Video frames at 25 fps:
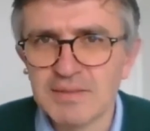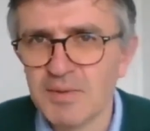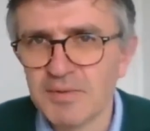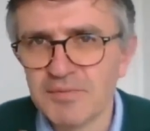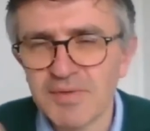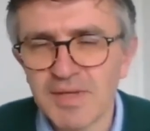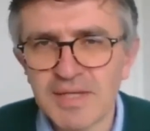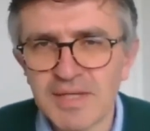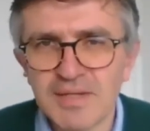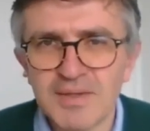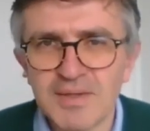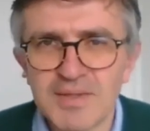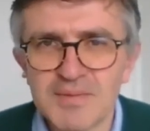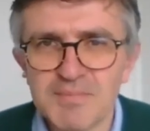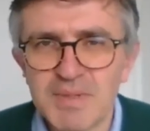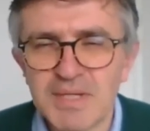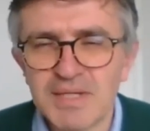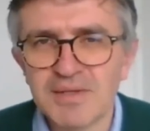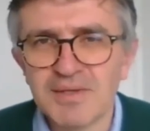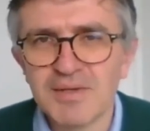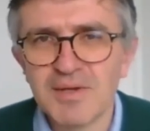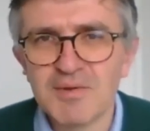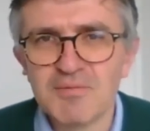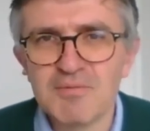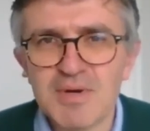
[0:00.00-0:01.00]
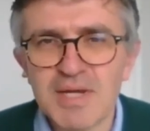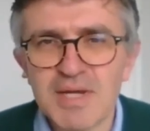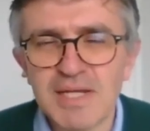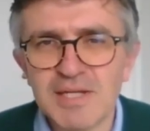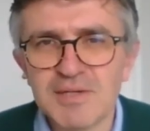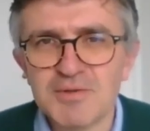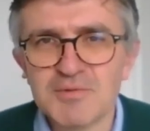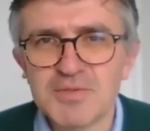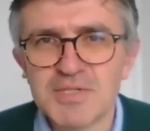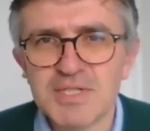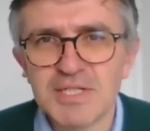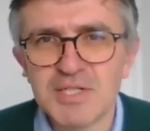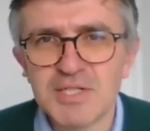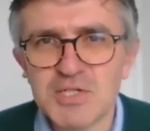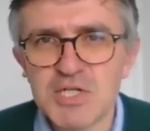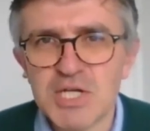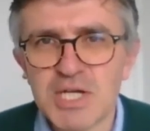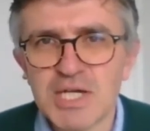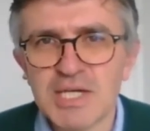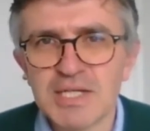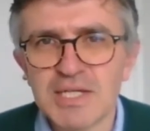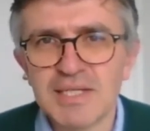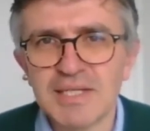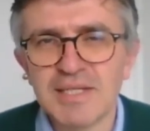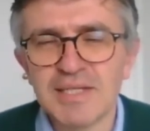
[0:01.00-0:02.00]
It's been a really interesting
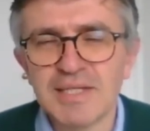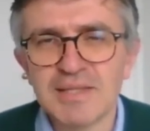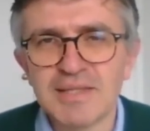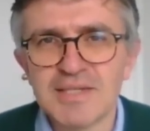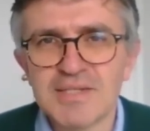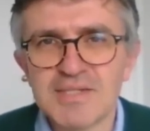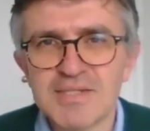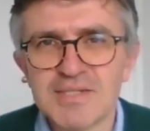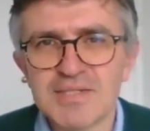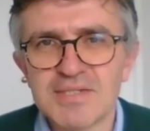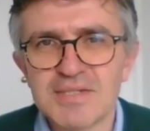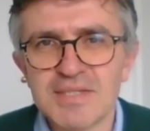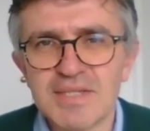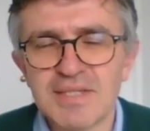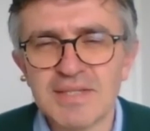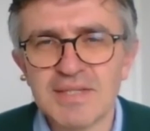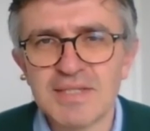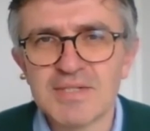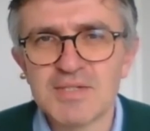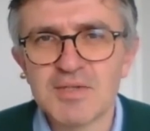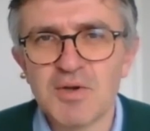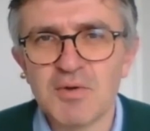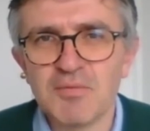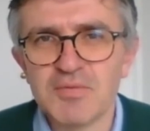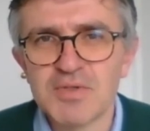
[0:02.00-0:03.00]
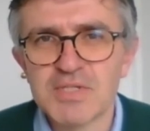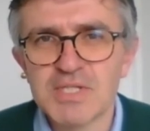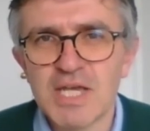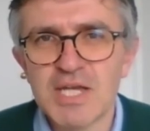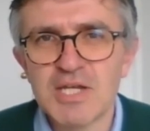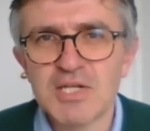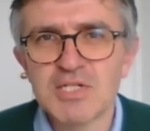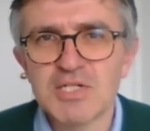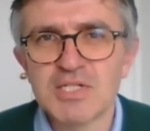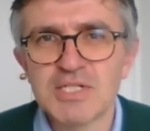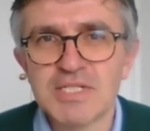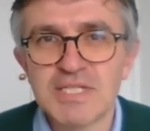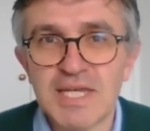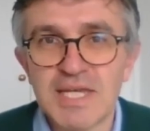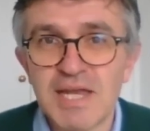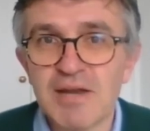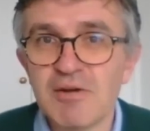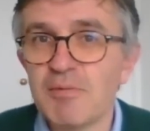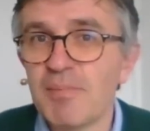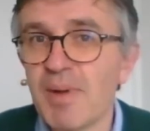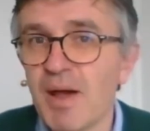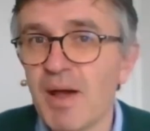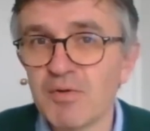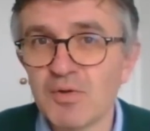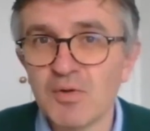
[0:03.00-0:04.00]
journey in this conversation to
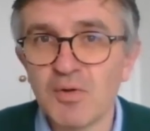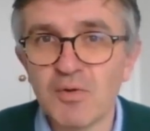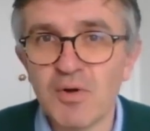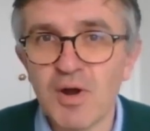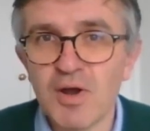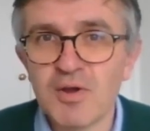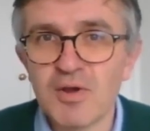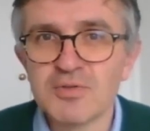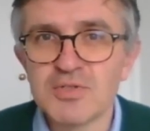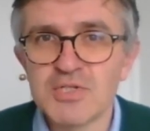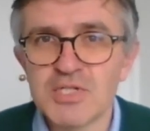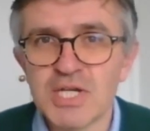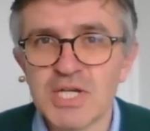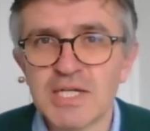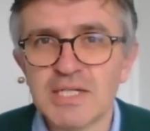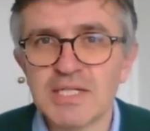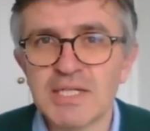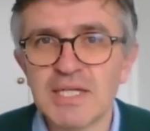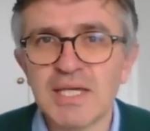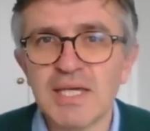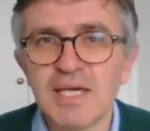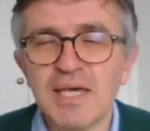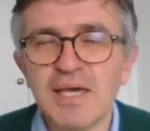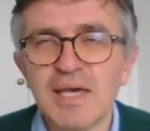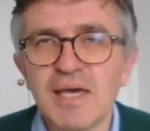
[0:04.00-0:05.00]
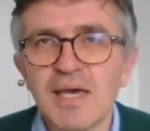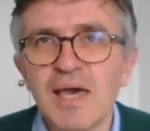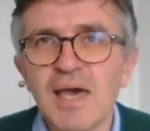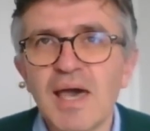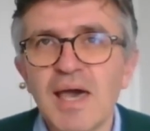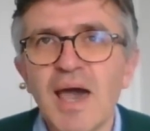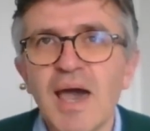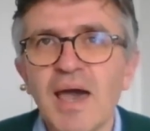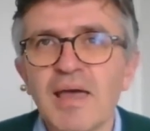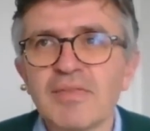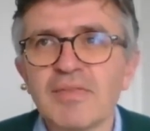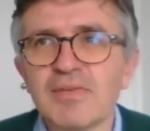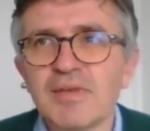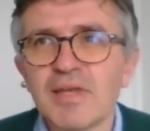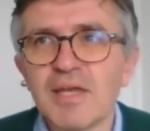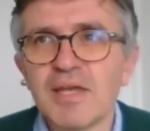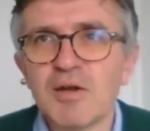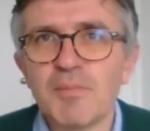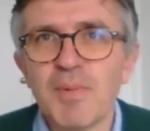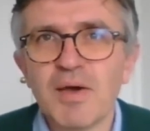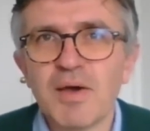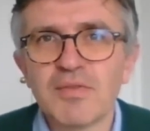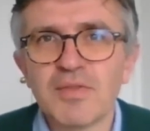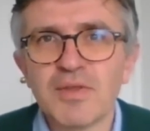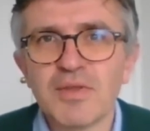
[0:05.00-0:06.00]
hear about your own journey, and to hear
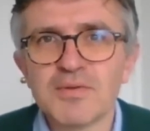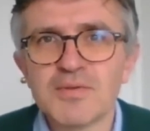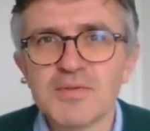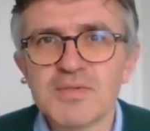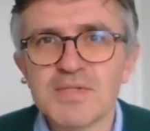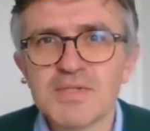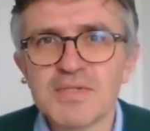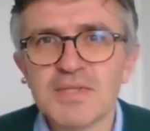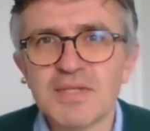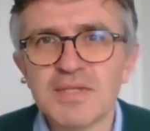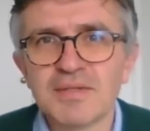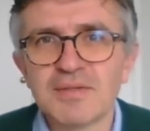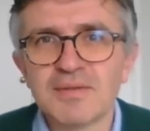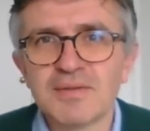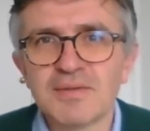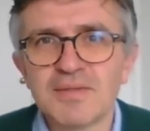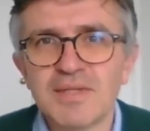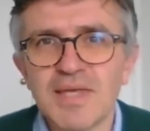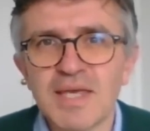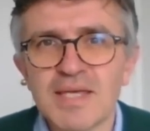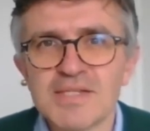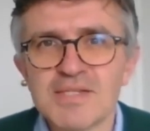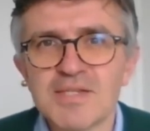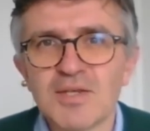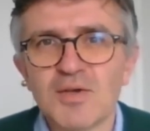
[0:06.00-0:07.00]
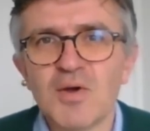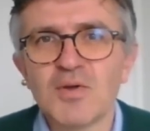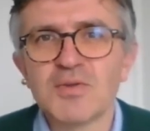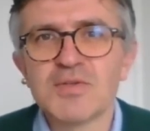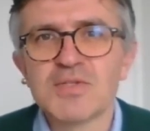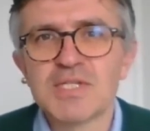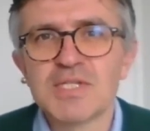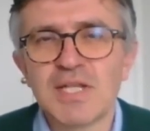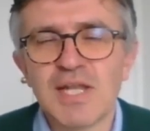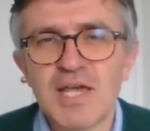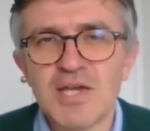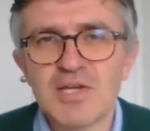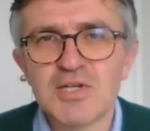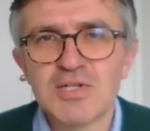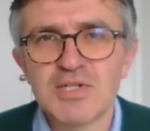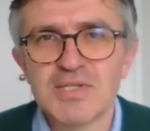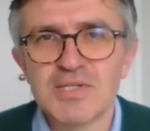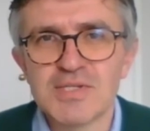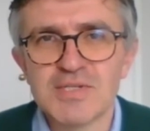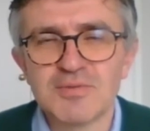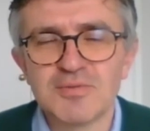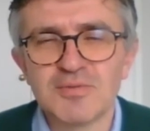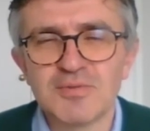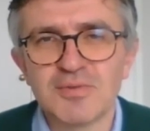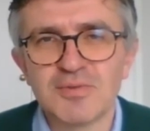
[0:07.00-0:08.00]
about the
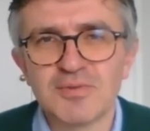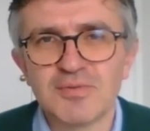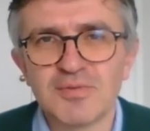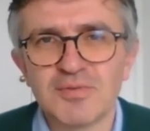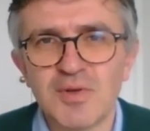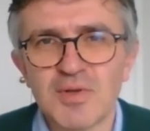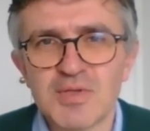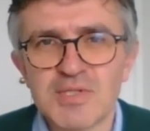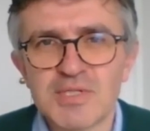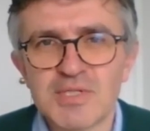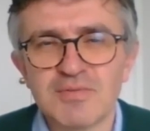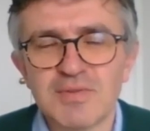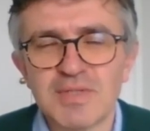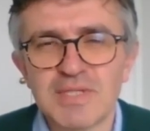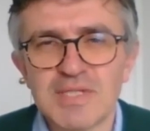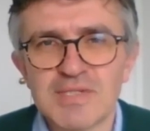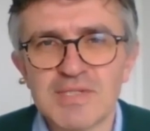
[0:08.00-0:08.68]
consolations of philosophy.